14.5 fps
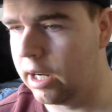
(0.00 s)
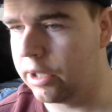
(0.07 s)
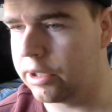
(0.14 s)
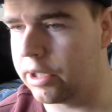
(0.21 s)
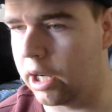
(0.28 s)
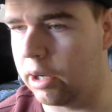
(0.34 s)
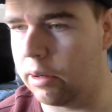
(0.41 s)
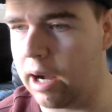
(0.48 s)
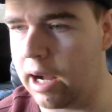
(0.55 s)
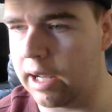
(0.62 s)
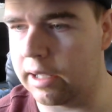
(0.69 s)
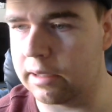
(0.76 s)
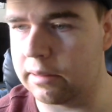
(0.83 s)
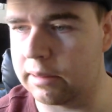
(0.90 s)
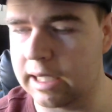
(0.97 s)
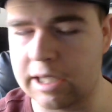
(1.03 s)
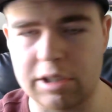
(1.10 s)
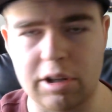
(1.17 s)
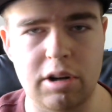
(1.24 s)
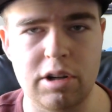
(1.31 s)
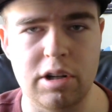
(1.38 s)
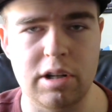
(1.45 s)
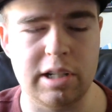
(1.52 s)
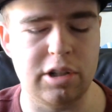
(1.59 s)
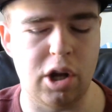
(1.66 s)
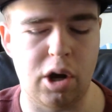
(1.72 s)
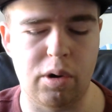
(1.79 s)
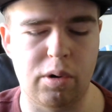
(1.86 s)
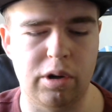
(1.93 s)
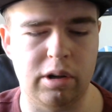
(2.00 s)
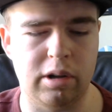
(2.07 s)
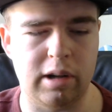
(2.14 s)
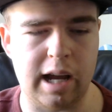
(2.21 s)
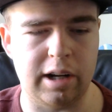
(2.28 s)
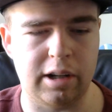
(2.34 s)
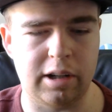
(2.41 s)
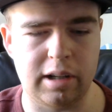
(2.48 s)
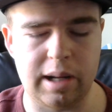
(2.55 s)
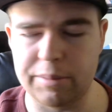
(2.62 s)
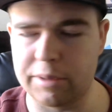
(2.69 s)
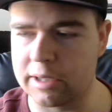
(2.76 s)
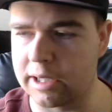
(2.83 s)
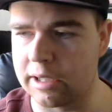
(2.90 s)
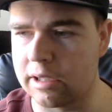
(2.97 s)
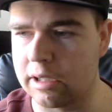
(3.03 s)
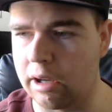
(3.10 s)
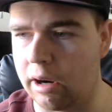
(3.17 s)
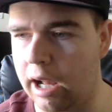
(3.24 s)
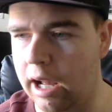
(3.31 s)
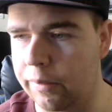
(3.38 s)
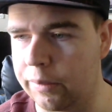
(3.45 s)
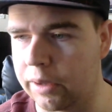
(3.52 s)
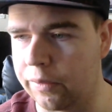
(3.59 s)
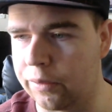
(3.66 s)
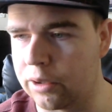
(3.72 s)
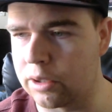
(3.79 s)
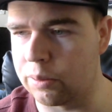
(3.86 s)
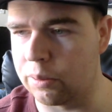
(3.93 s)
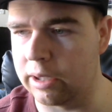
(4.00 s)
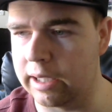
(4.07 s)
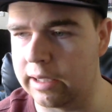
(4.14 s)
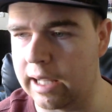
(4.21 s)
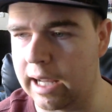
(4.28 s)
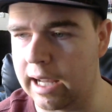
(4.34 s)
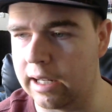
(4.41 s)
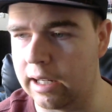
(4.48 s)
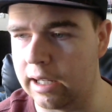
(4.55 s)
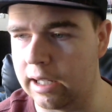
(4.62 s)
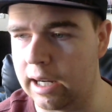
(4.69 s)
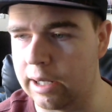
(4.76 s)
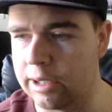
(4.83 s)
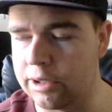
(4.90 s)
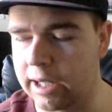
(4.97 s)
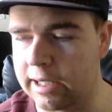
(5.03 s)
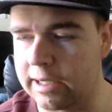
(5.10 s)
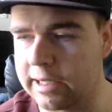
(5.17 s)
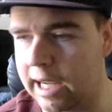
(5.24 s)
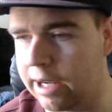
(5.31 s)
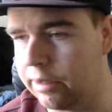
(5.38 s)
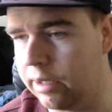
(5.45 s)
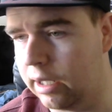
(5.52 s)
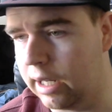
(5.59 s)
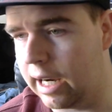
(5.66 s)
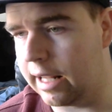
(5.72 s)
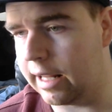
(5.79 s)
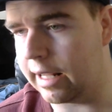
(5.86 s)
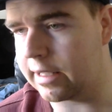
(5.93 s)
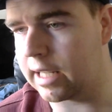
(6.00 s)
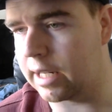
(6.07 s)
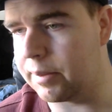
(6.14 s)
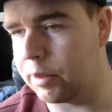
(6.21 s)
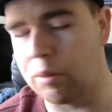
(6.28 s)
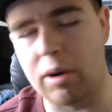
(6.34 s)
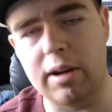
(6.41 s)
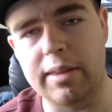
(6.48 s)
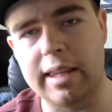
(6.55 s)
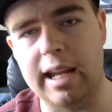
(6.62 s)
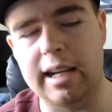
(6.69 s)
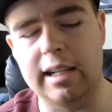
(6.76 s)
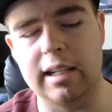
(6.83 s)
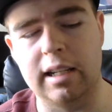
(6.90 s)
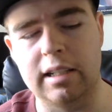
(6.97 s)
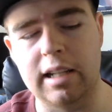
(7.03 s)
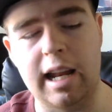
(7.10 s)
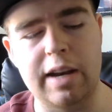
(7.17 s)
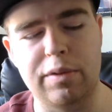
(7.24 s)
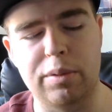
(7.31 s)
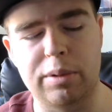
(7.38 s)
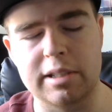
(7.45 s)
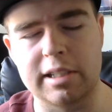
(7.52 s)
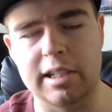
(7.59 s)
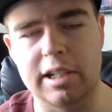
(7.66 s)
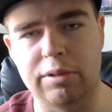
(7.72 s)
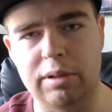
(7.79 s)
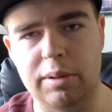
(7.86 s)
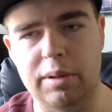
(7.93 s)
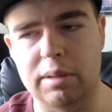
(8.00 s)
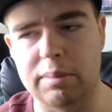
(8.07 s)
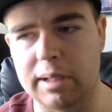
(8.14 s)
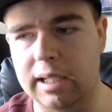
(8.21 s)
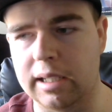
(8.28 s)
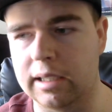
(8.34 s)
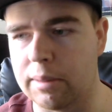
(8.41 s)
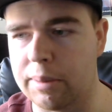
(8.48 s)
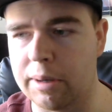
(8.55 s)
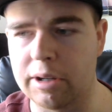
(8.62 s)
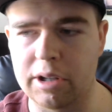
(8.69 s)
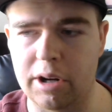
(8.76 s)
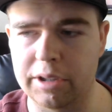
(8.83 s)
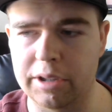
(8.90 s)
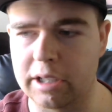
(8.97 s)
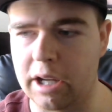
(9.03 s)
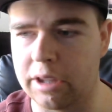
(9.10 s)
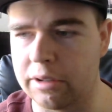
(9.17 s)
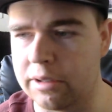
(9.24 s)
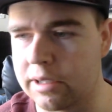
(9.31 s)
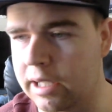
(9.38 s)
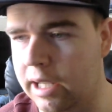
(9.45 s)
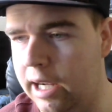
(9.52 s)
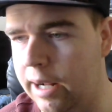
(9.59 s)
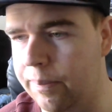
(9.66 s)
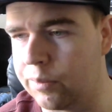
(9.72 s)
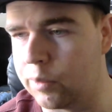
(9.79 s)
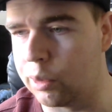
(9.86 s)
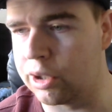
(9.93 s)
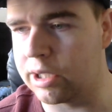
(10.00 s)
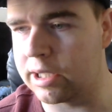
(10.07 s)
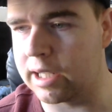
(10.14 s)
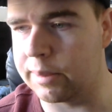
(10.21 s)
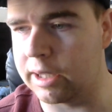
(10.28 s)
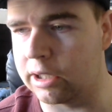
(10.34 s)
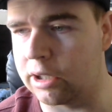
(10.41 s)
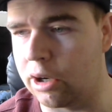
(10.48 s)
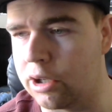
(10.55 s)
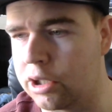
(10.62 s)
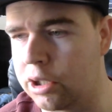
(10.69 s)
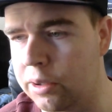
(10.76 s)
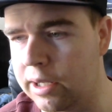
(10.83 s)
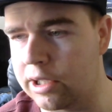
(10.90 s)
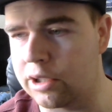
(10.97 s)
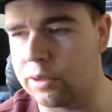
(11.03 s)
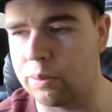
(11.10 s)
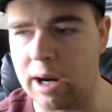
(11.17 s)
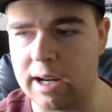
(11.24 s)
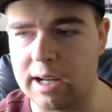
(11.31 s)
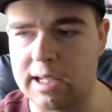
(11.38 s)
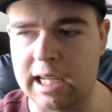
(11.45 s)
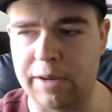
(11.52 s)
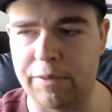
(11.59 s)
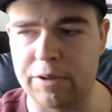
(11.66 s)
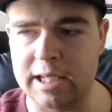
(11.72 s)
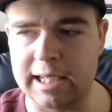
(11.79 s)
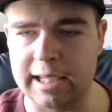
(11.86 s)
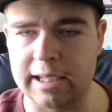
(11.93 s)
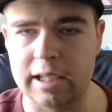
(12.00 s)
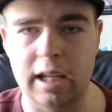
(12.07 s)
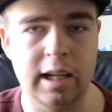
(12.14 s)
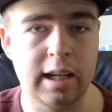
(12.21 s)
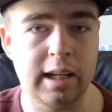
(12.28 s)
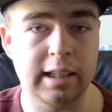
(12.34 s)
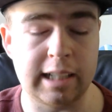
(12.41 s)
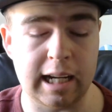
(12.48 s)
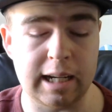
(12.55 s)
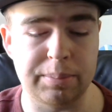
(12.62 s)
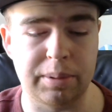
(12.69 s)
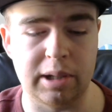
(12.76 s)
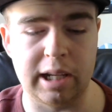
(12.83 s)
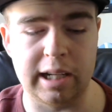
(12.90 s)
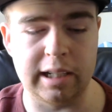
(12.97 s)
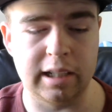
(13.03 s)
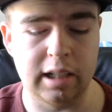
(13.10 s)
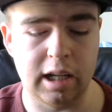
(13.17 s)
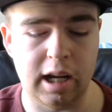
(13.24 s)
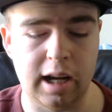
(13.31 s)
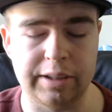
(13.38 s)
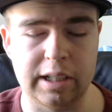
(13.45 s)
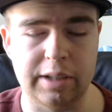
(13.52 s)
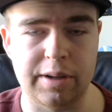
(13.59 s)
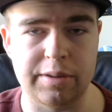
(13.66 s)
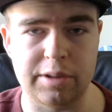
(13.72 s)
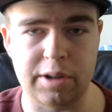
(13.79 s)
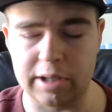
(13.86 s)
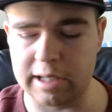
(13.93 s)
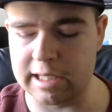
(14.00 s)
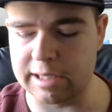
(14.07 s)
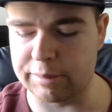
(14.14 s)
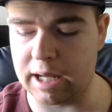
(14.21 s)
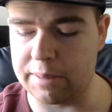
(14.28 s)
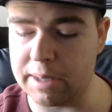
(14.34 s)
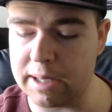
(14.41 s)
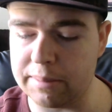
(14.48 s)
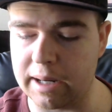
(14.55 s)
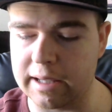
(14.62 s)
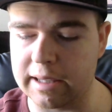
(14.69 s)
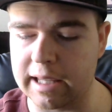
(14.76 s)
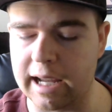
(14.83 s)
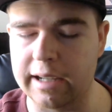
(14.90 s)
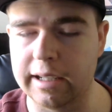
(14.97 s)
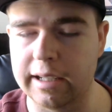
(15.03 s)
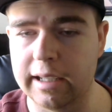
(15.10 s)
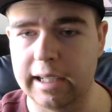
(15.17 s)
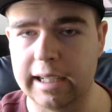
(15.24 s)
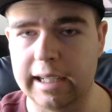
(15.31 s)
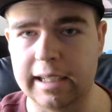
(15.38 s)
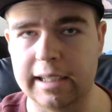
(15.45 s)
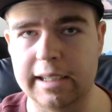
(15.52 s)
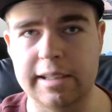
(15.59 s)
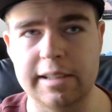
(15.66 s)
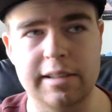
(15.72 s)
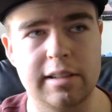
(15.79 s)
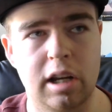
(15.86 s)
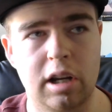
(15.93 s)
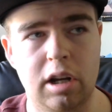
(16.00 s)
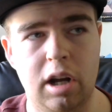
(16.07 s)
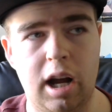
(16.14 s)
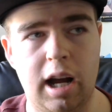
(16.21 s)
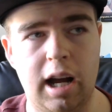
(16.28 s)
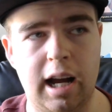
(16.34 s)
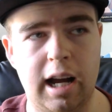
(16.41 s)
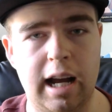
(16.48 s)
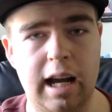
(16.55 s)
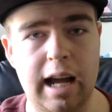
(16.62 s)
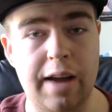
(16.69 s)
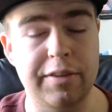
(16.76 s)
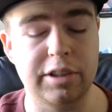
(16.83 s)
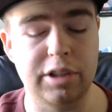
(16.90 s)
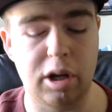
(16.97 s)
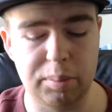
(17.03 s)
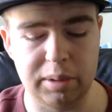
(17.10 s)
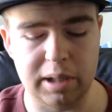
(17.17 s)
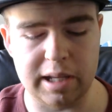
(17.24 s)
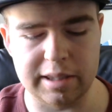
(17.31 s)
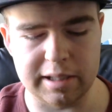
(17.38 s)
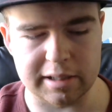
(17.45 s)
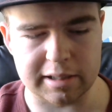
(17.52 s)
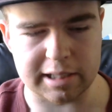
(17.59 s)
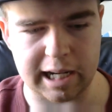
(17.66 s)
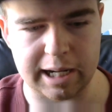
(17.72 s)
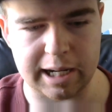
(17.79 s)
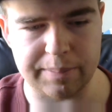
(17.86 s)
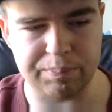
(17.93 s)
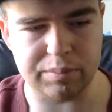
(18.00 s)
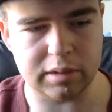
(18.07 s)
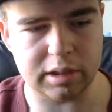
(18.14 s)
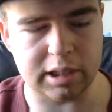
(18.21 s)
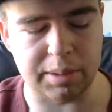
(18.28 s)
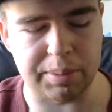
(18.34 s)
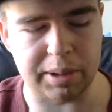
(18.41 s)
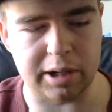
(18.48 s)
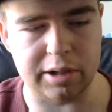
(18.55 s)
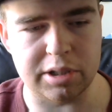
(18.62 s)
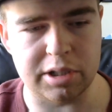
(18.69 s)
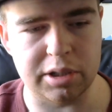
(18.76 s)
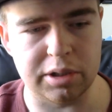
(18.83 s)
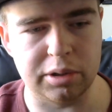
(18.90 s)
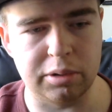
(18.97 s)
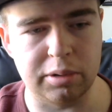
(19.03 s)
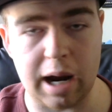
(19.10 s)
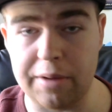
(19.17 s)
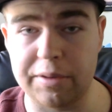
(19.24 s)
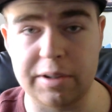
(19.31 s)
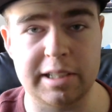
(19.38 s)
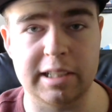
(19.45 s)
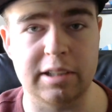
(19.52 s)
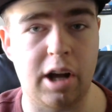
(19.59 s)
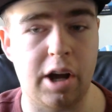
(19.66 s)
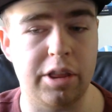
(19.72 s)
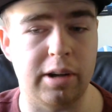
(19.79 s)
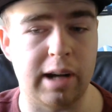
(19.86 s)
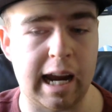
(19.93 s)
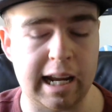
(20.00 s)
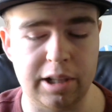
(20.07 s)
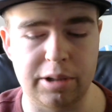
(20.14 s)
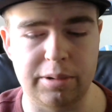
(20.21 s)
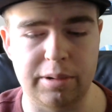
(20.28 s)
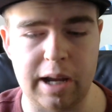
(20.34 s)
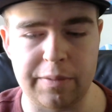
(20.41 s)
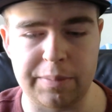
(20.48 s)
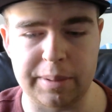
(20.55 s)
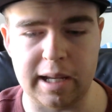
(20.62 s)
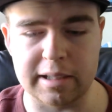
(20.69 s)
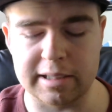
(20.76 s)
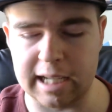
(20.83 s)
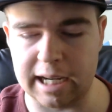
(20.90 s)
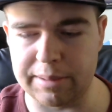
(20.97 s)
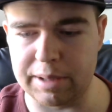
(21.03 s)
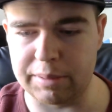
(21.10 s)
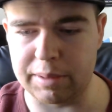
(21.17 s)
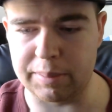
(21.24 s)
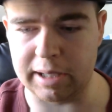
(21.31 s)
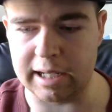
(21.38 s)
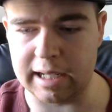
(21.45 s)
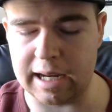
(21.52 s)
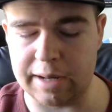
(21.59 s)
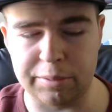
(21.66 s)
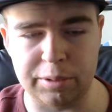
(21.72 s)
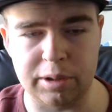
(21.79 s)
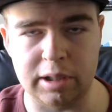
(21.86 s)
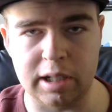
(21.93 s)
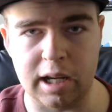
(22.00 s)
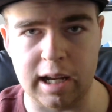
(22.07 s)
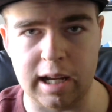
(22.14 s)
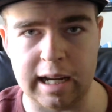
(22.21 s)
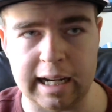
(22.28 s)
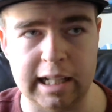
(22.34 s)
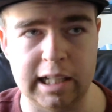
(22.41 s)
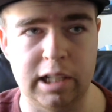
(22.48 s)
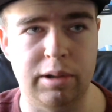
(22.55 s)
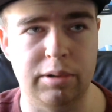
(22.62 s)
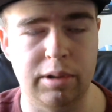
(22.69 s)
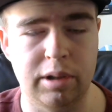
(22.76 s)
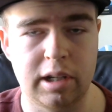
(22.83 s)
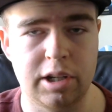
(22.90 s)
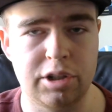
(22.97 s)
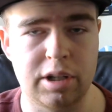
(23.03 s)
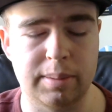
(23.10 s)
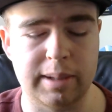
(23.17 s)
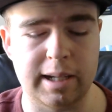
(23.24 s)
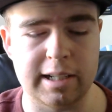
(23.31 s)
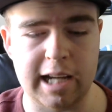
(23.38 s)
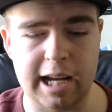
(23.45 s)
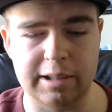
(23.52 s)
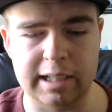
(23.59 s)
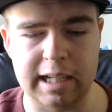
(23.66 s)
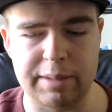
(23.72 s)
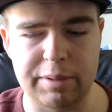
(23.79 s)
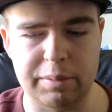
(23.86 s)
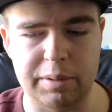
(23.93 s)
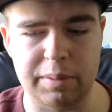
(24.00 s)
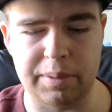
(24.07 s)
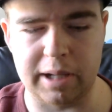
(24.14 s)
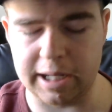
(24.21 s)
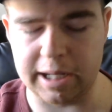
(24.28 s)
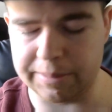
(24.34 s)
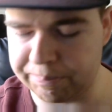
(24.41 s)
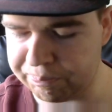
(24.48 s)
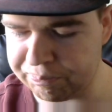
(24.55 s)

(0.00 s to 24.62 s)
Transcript: So uh, these are in no order at all. I'm just going to start off with the first one that uh, I jotted down. And that is going to be one that uh, not everyone is going to agree with me compared to all the others, um, which is going to be the cartoonish, rated T for teen gameplay of Halo five Guardians. What I mean by that is uh, having no blood in this game compared to every single other Halo F P S game that we played, every uh, Halo triple A title game that we played.